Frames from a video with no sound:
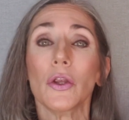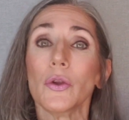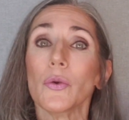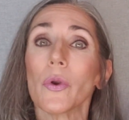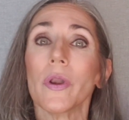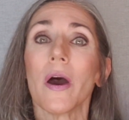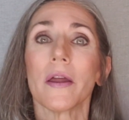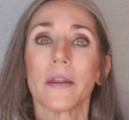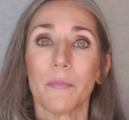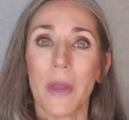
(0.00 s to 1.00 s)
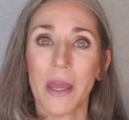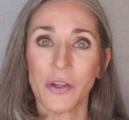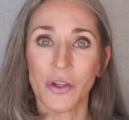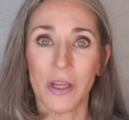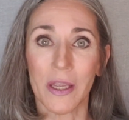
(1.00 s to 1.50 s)
You're not
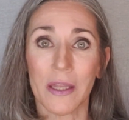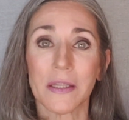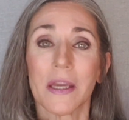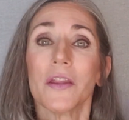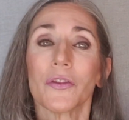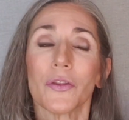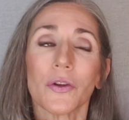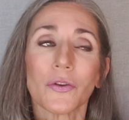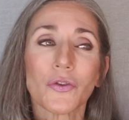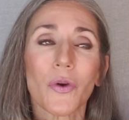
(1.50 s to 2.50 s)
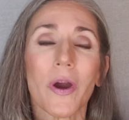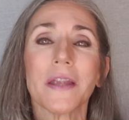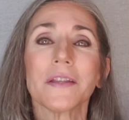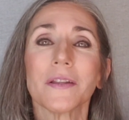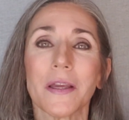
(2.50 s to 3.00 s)
imagining it. They're
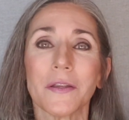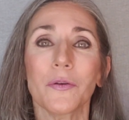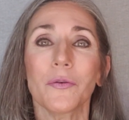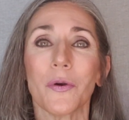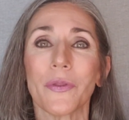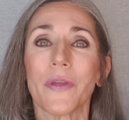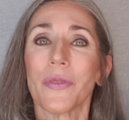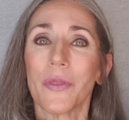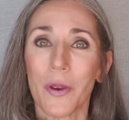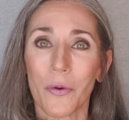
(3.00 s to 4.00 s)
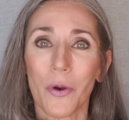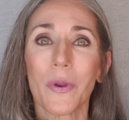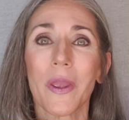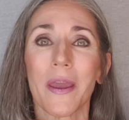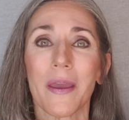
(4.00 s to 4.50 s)
trying to let you know that they're
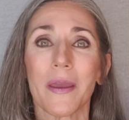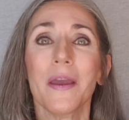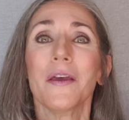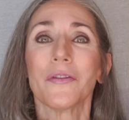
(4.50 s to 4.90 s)
okay.